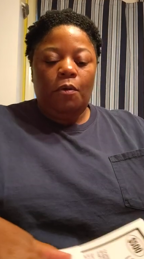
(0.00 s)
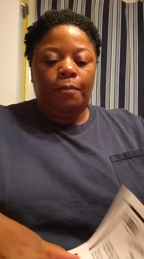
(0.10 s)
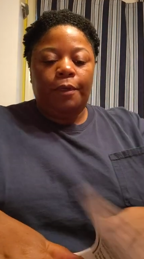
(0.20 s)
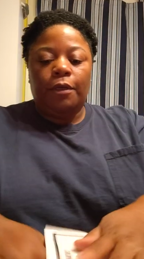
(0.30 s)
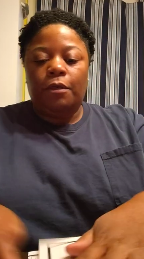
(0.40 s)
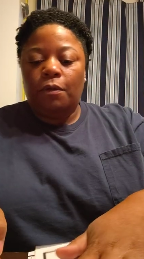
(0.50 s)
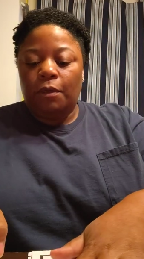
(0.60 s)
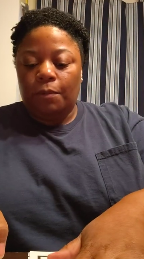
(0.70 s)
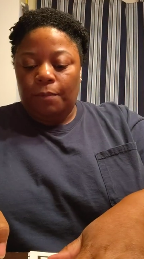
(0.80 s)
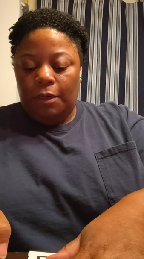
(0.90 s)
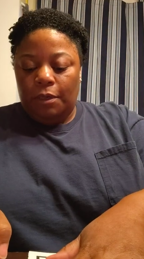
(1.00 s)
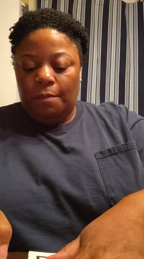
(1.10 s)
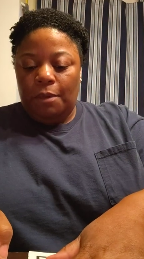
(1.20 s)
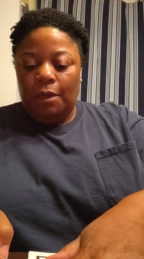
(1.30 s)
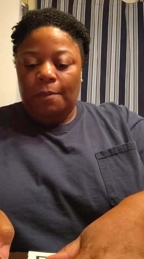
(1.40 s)
when you do get ready to
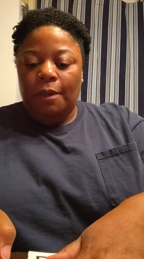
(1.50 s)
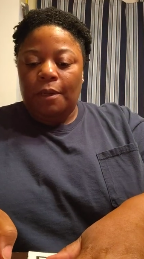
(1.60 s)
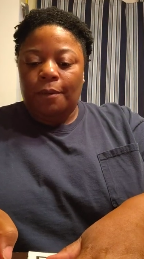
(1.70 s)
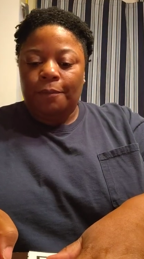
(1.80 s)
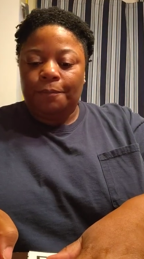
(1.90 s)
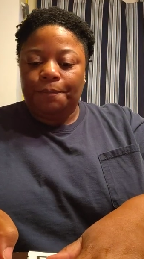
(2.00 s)
mail them out.